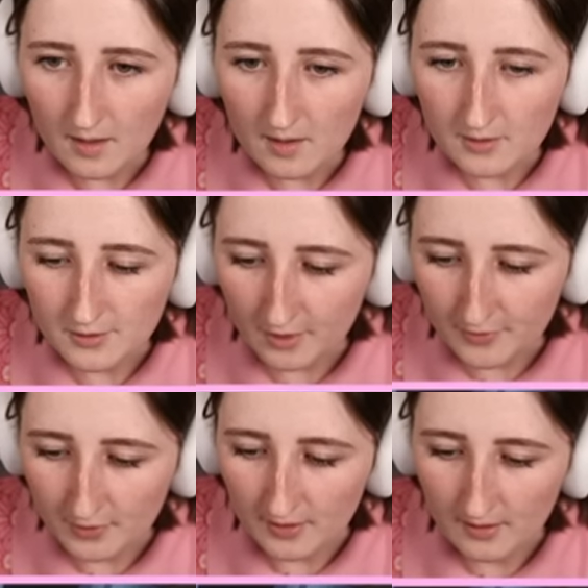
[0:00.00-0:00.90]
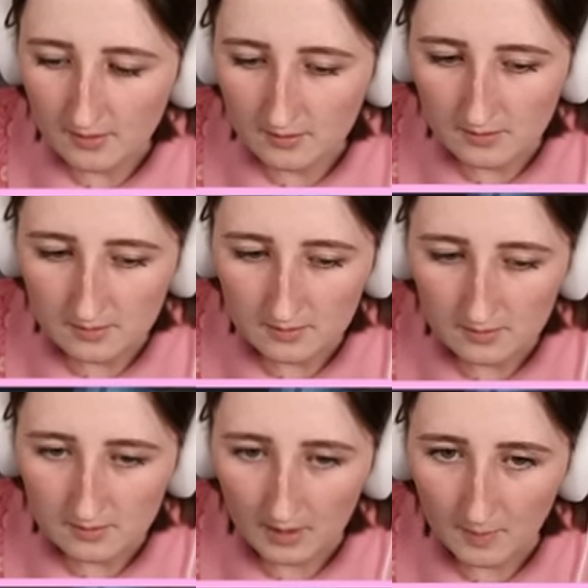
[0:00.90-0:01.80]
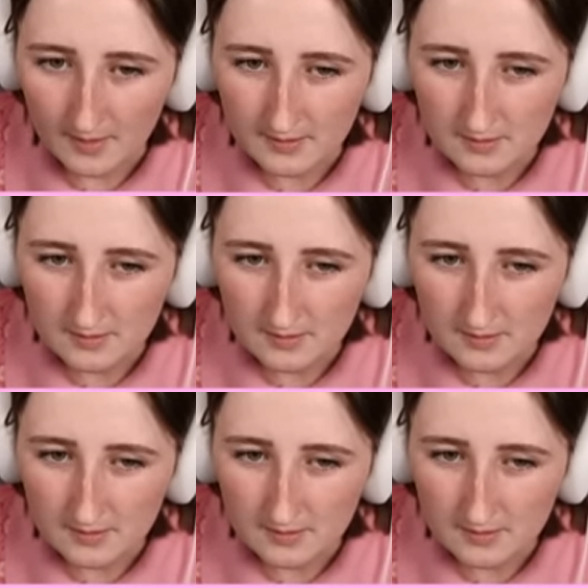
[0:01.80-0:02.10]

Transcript: start food sale. Come on,